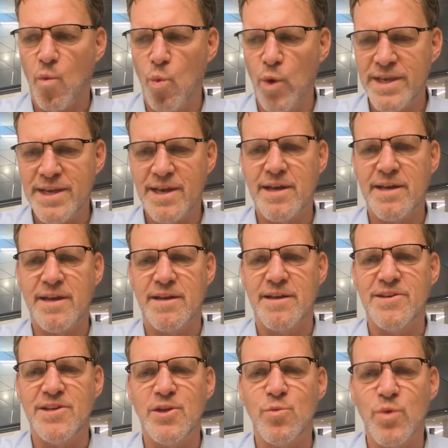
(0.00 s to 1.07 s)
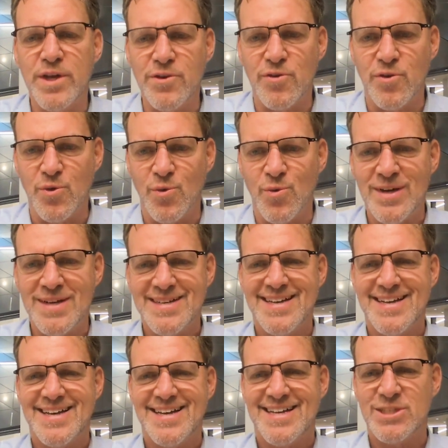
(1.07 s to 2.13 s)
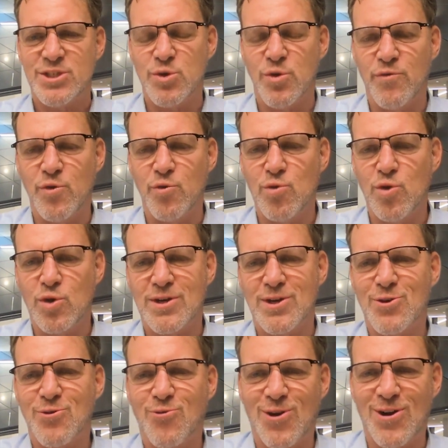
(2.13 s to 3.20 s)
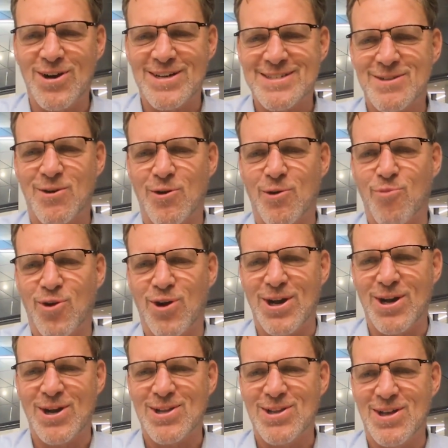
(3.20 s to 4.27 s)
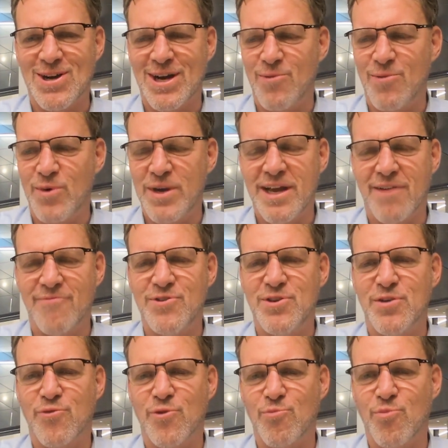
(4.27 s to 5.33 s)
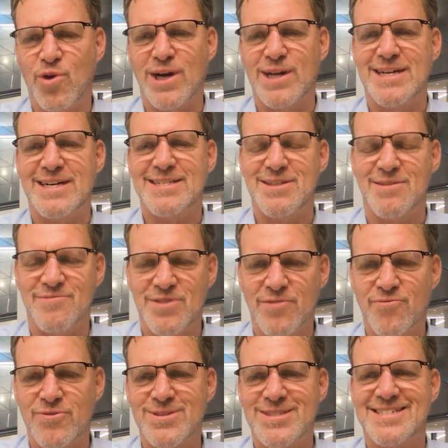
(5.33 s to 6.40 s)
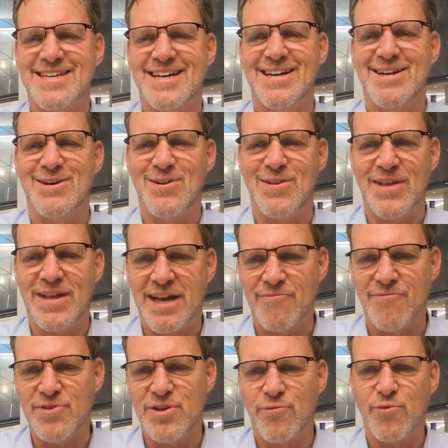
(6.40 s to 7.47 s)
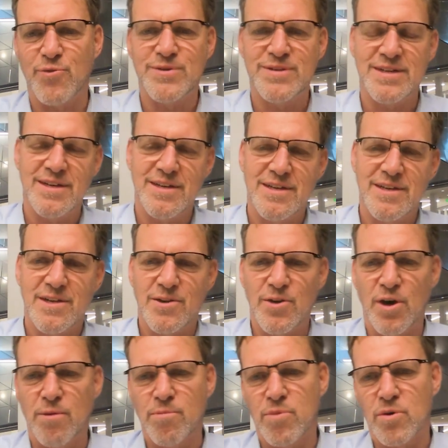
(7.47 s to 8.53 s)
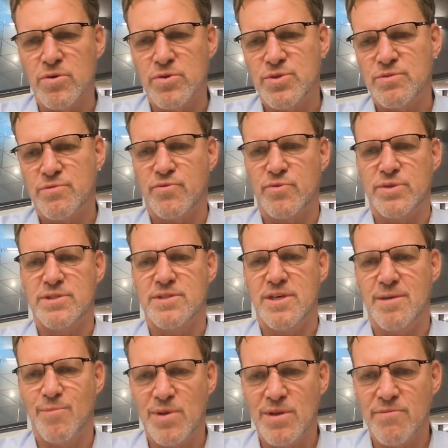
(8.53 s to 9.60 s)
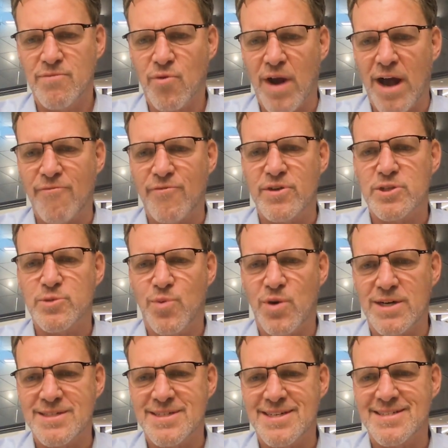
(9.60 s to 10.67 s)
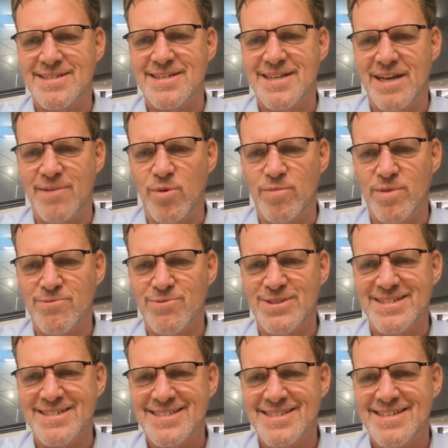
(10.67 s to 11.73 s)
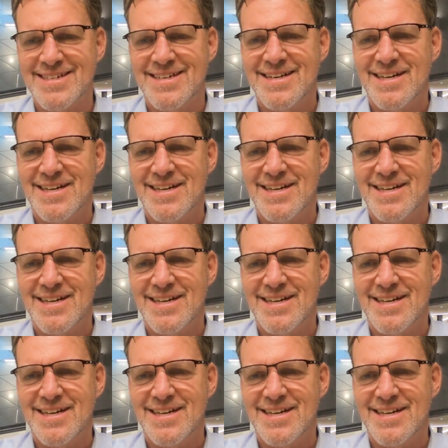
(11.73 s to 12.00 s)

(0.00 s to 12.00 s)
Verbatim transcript: We can, and indeed we do. And so if you look across our product line, we have different products of different scale that have different numbers, for example, of graphics processing capabilities.